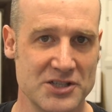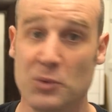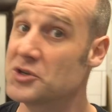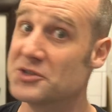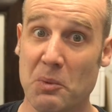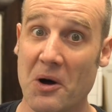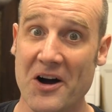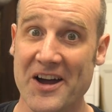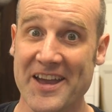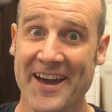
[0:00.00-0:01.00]
which is
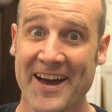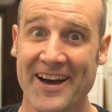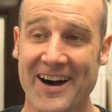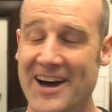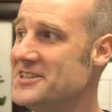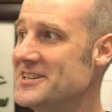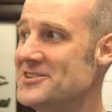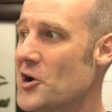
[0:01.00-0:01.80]
why I didn't